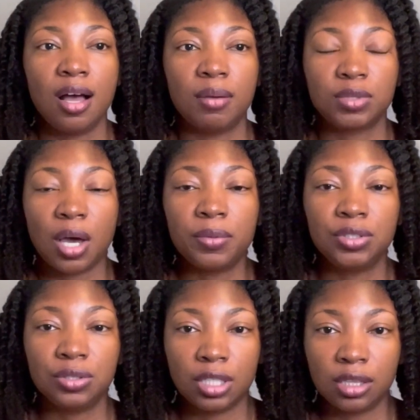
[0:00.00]
So I was
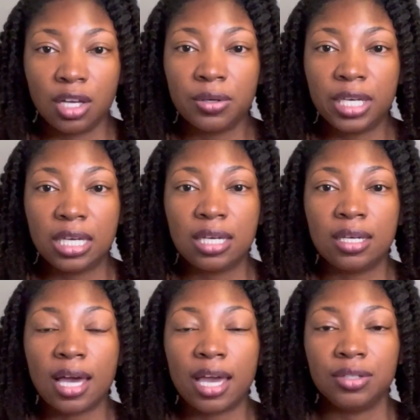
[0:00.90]
using low
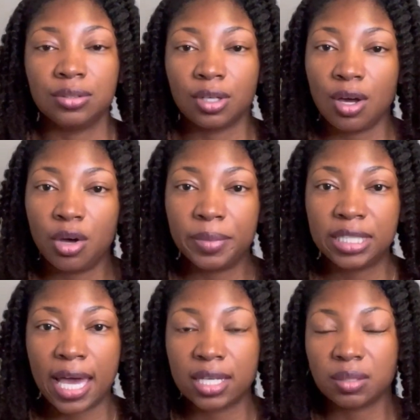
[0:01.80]
heat. I used a comb
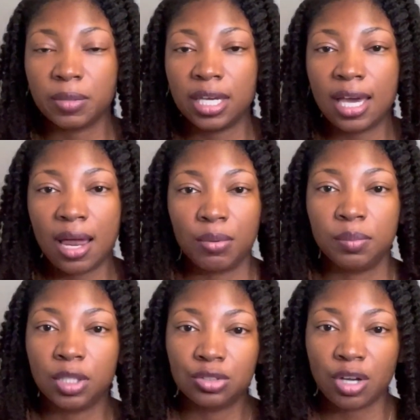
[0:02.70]
attachment, and I would
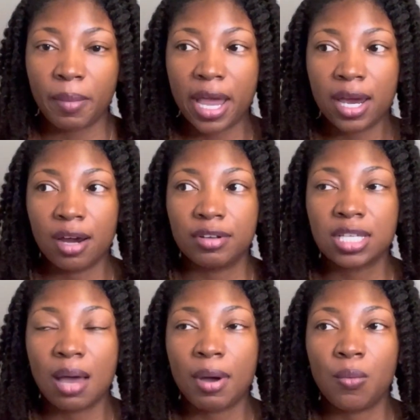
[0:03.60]
blow dry my hair every
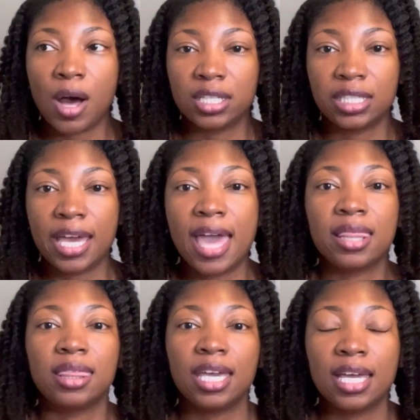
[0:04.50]
time I washed it.
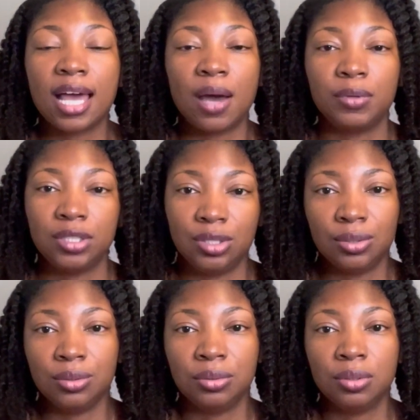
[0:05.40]
And then I would
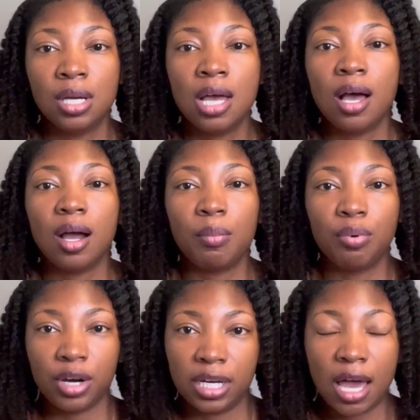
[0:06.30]
do a
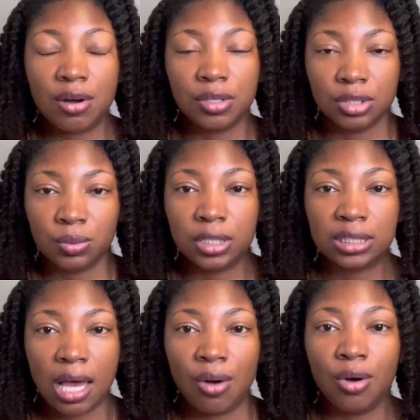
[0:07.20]
braid out or a twist
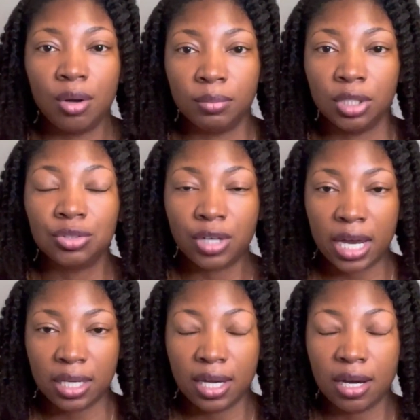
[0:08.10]
out on blow
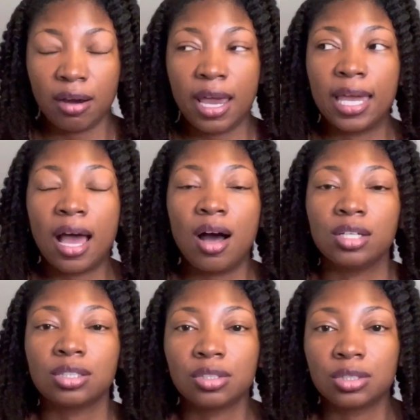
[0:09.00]
dried hair. And I
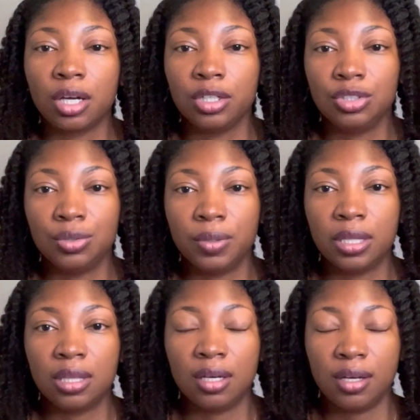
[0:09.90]
also started
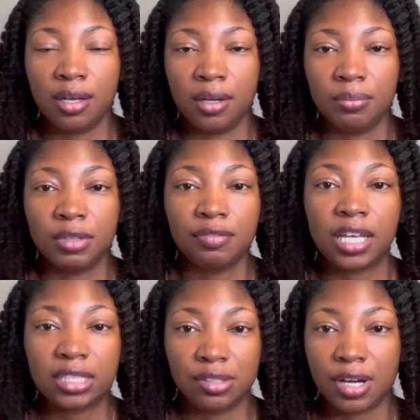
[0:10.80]
doing the
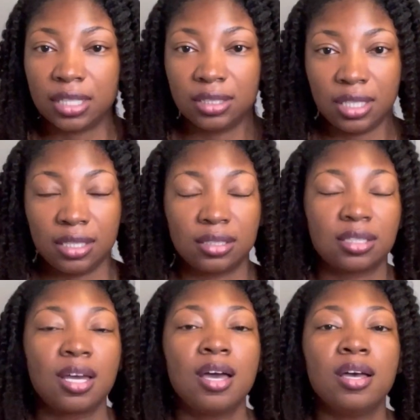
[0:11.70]
flexi rod sets.
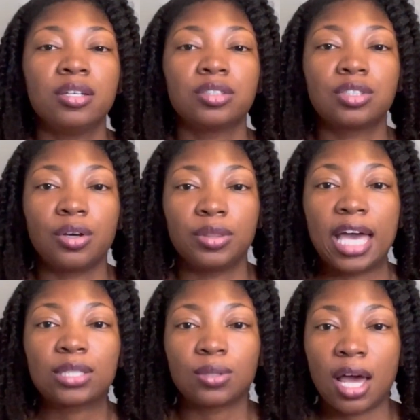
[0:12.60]
So
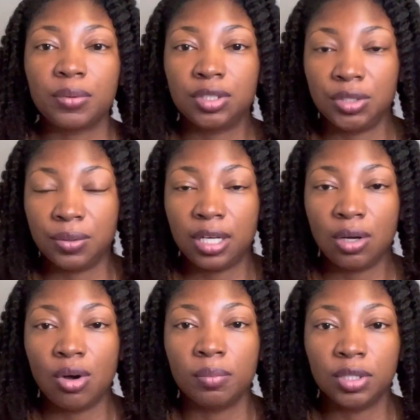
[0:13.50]
that's what I was doing
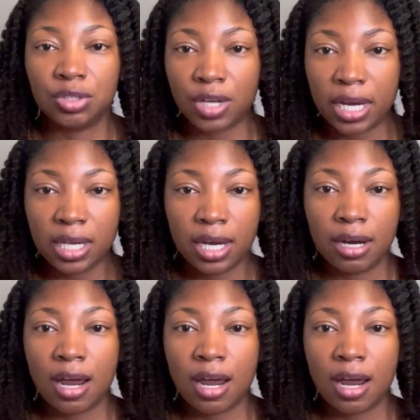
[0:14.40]
on blow dried hair.